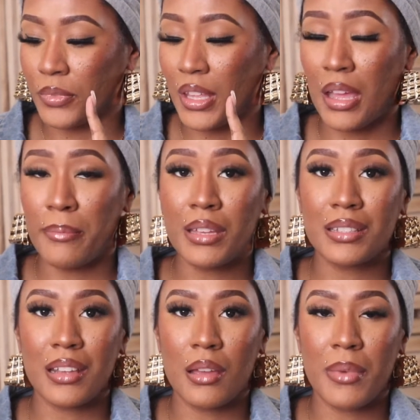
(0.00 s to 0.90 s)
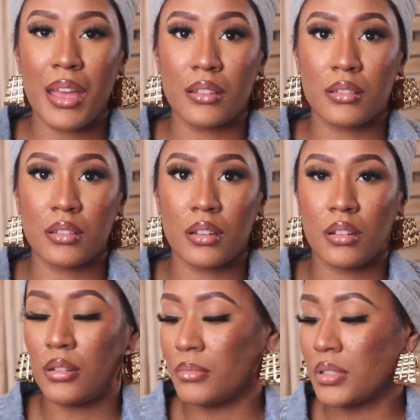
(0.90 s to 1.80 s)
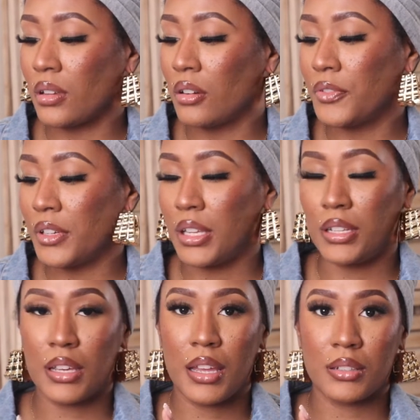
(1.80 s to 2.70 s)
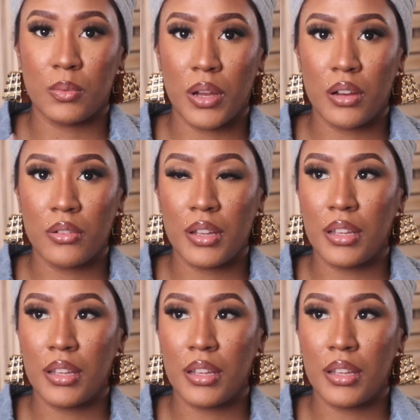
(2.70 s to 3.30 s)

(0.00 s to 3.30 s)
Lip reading: The MSM has sulfur in it as well,